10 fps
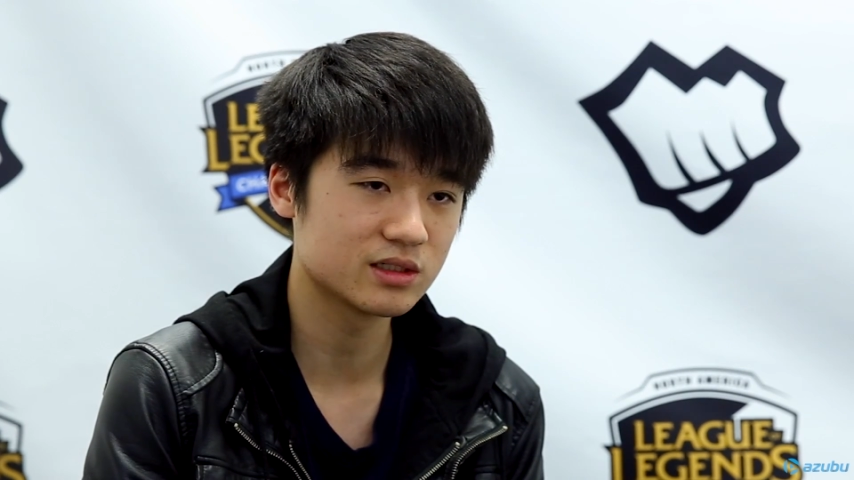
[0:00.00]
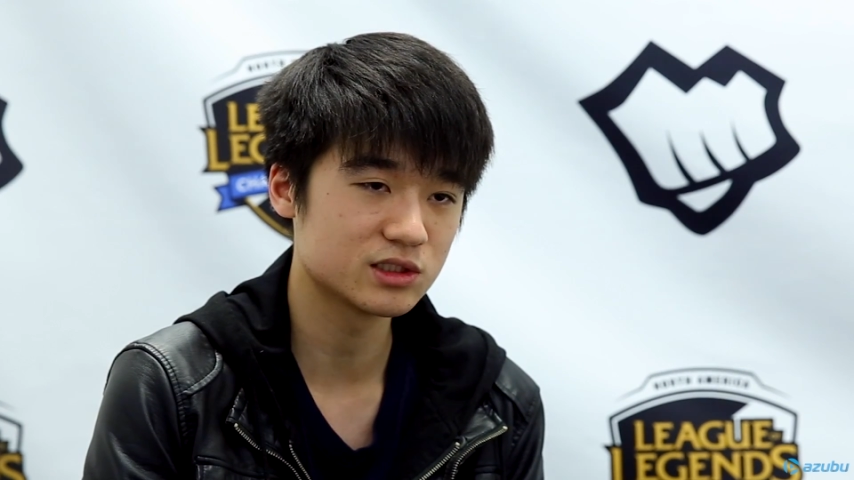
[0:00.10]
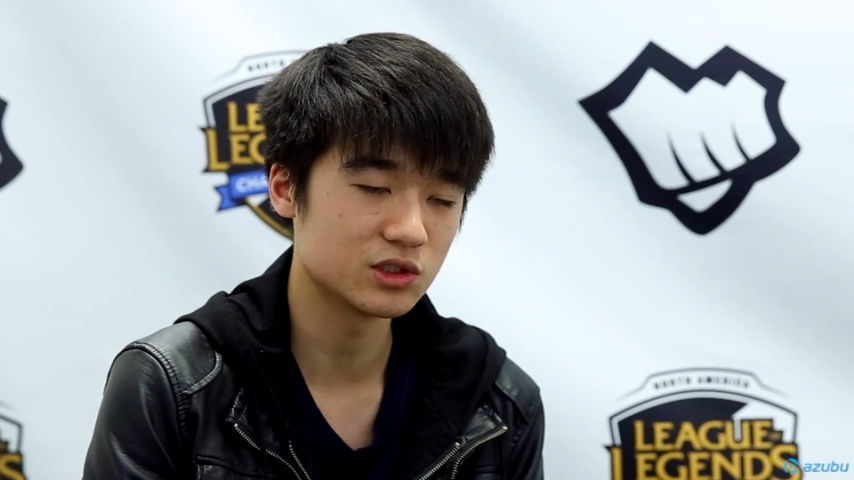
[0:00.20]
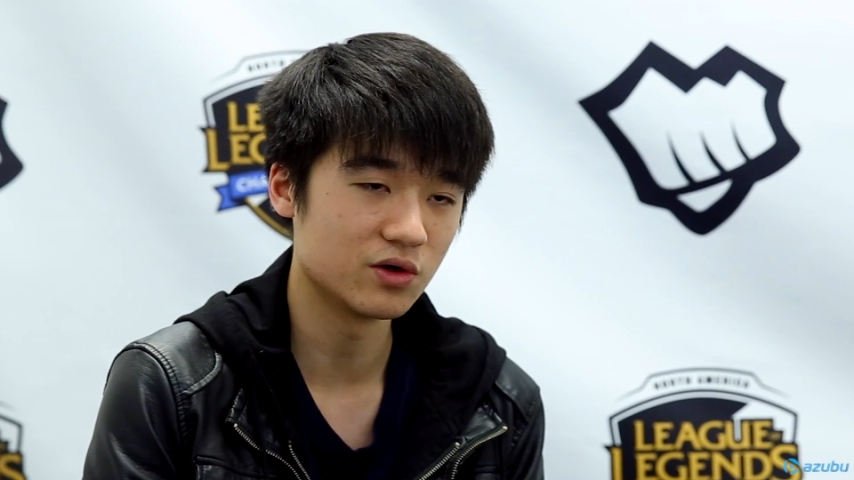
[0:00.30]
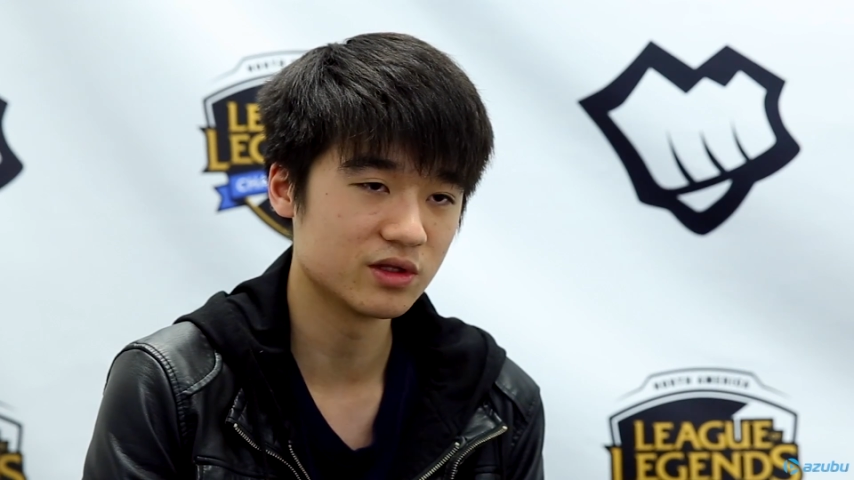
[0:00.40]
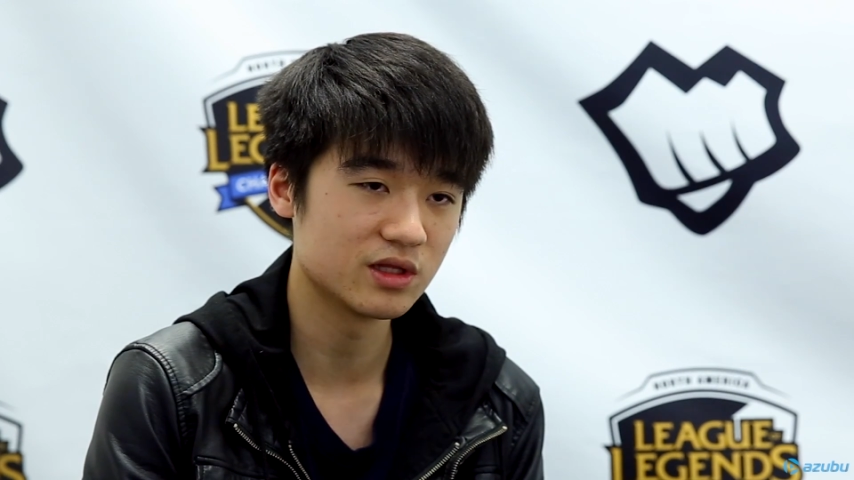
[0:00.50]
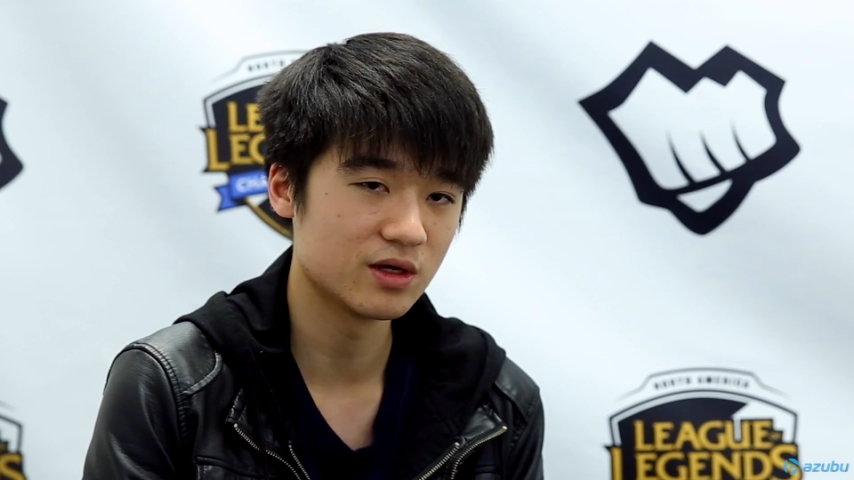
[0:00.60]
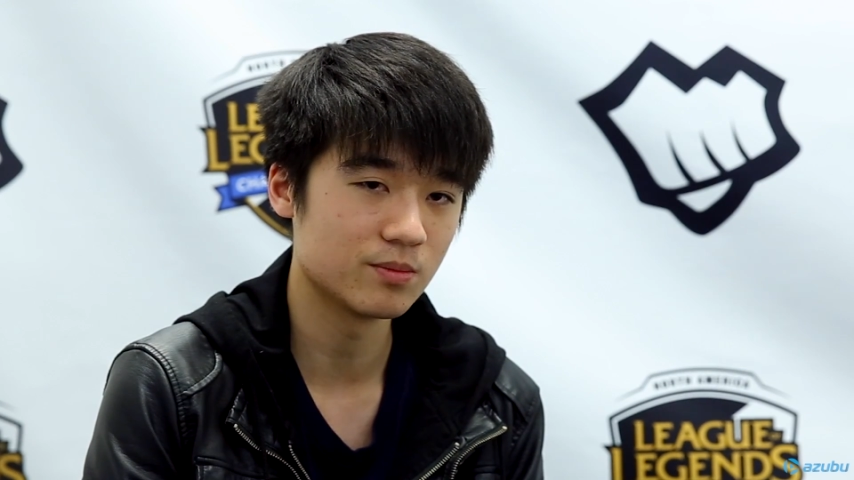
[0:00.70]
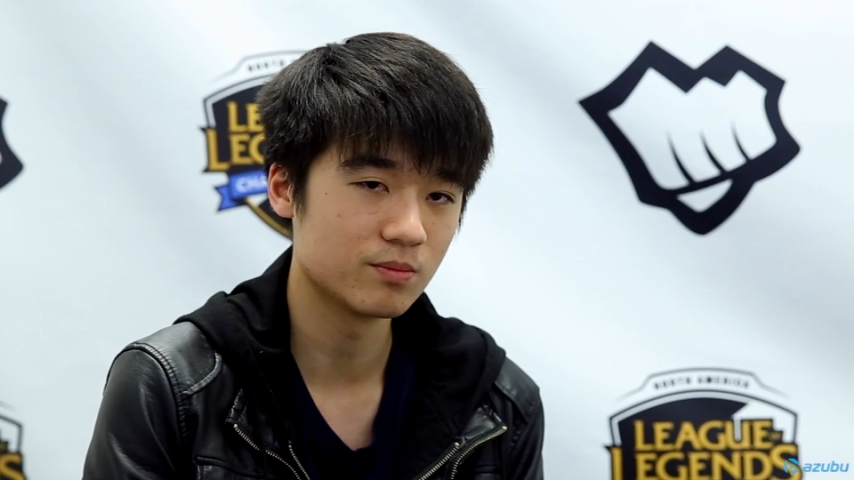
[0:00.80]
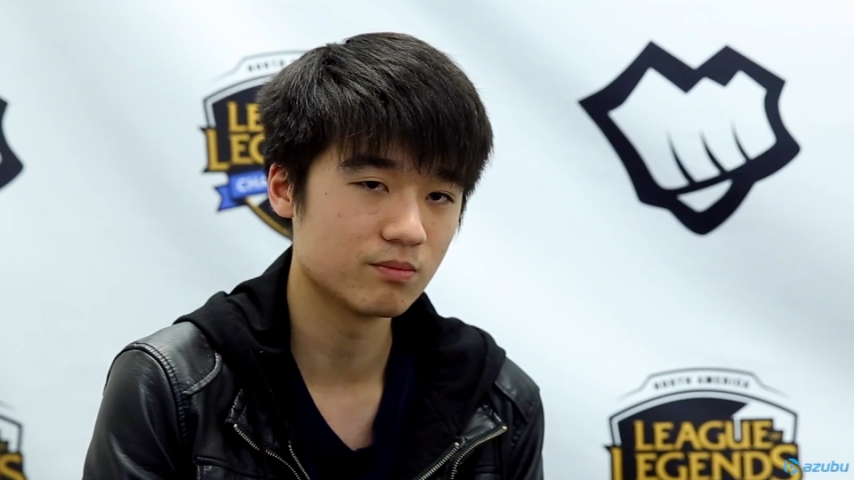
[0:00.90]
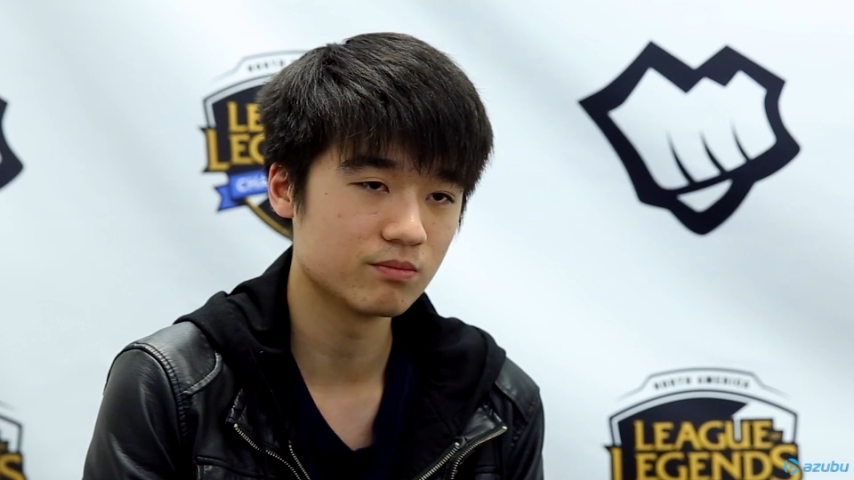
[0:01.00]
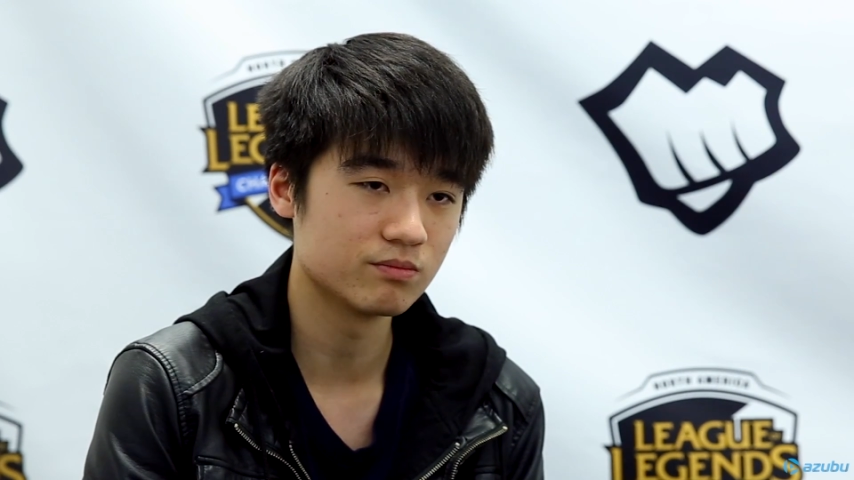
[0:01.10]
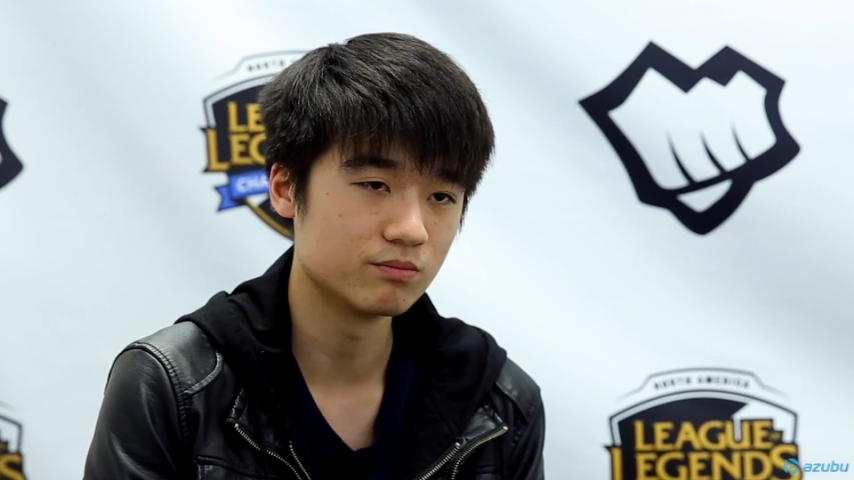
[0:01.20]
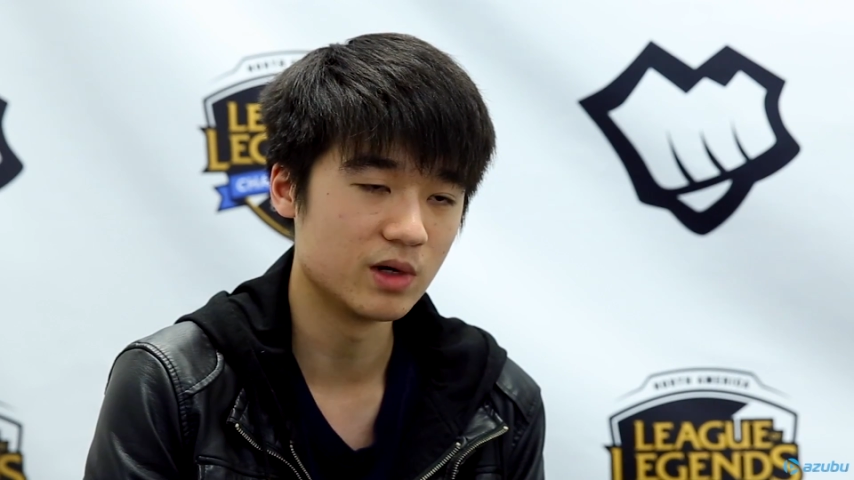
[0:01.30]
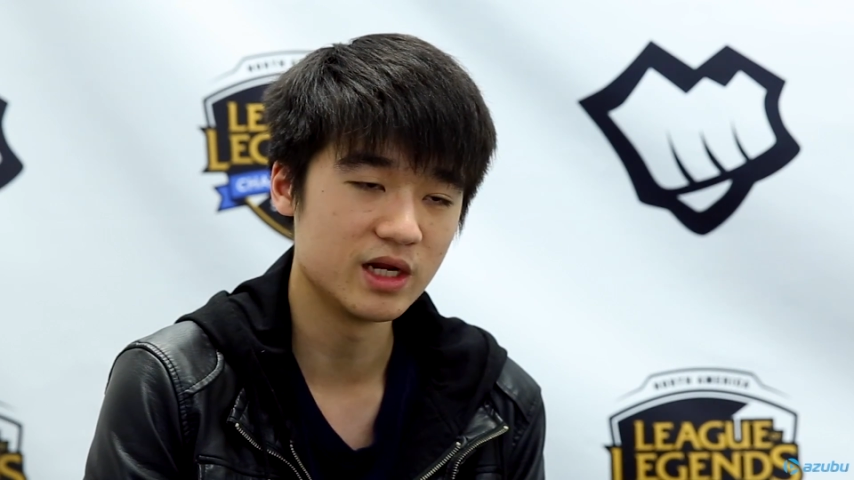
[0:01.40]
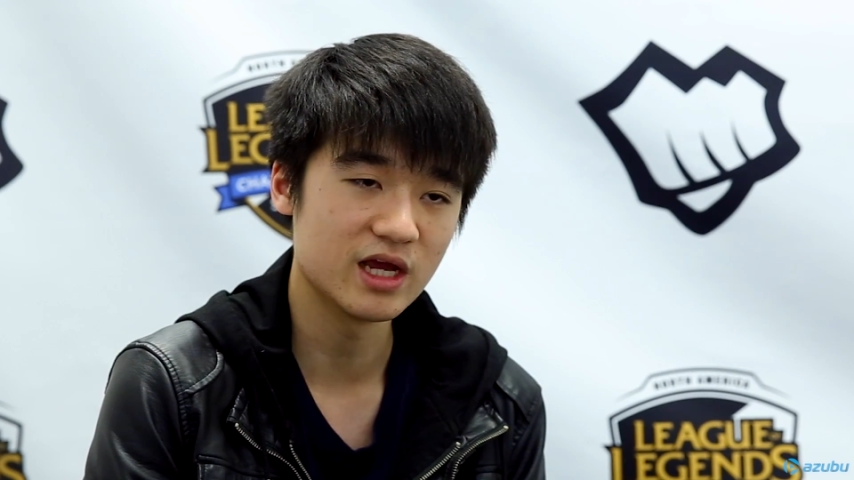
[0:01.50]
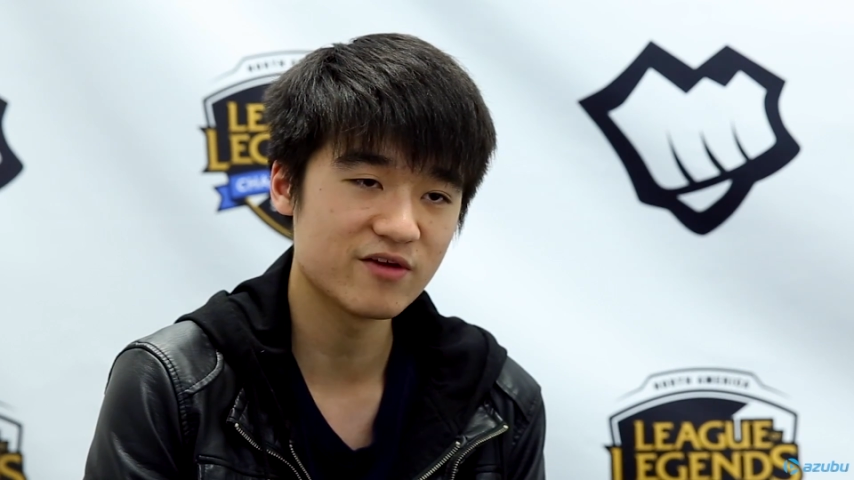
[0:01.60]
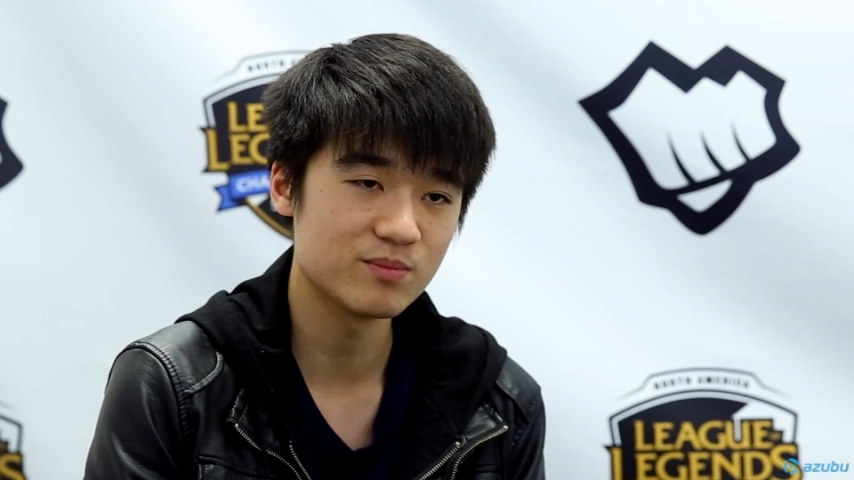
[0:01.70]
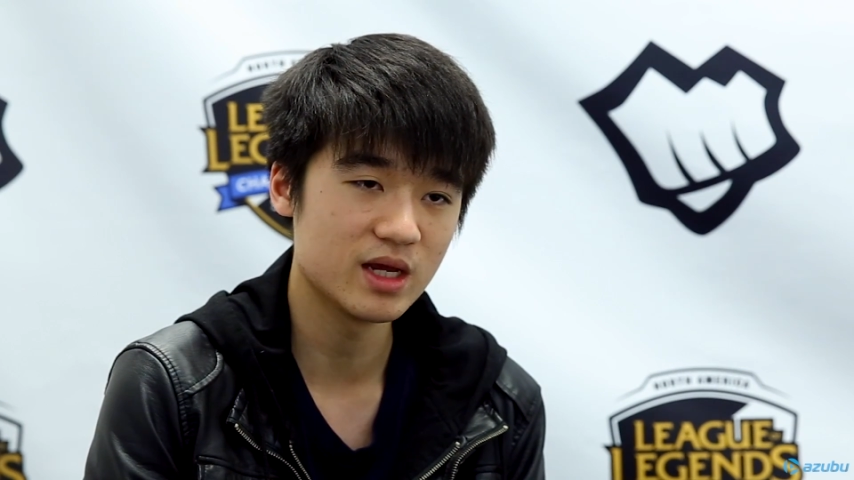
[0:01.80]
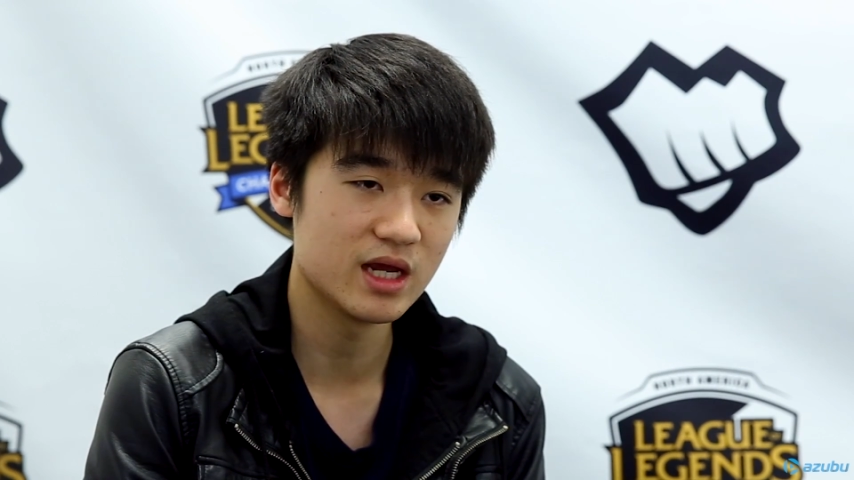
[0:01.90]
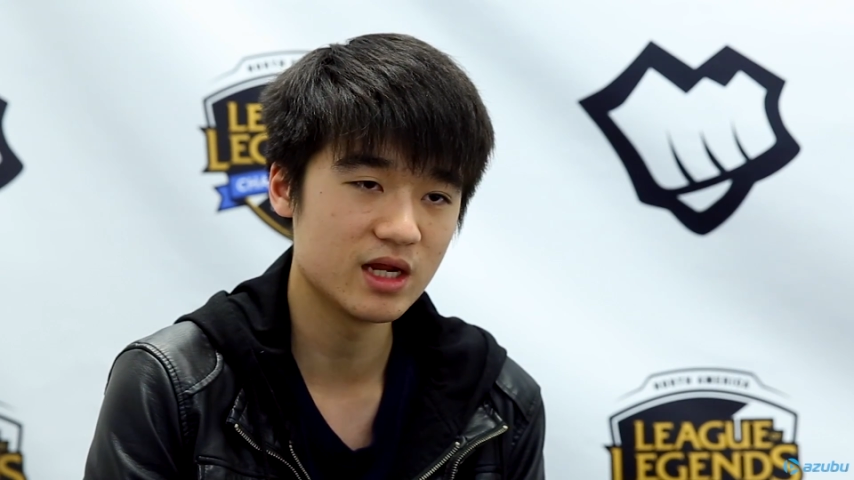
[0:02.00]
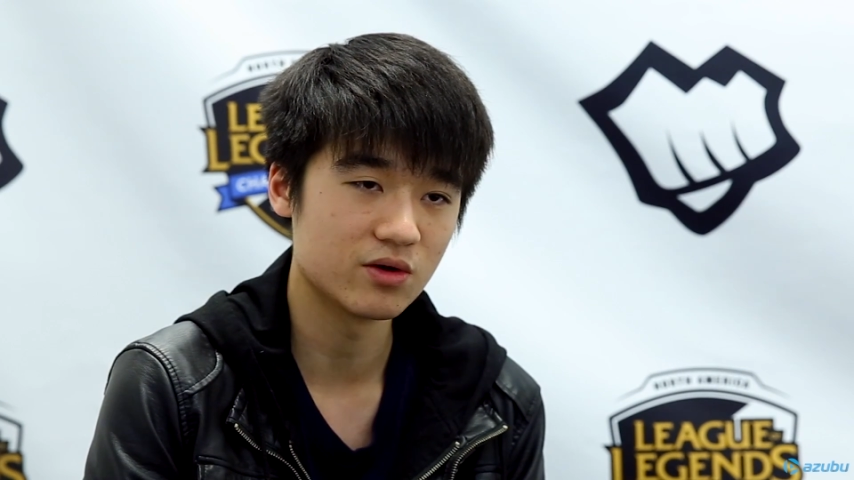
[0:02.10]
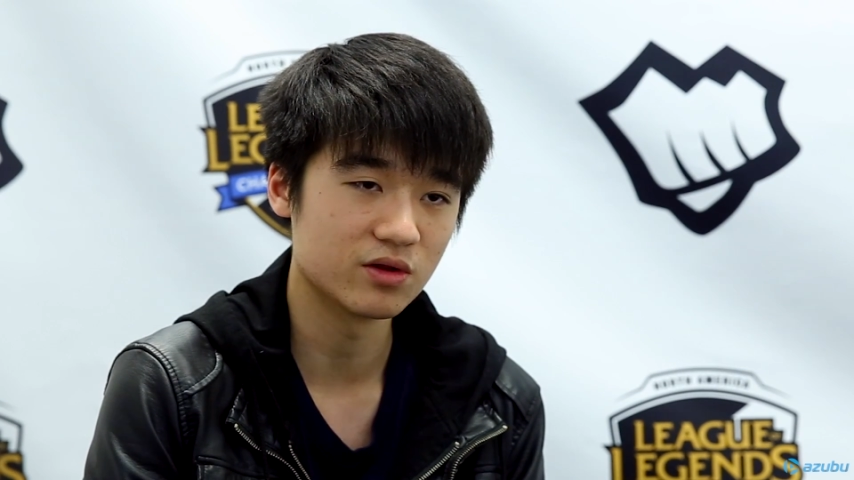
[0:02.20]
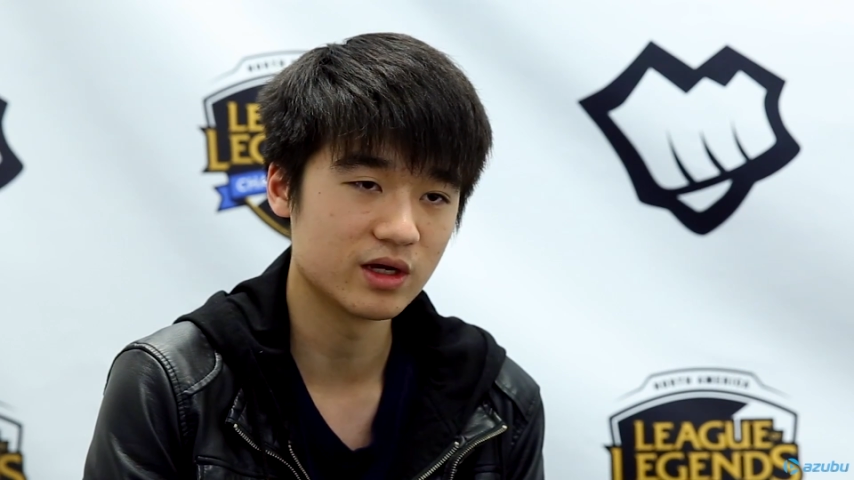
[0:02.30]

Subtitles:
showing them money I've made or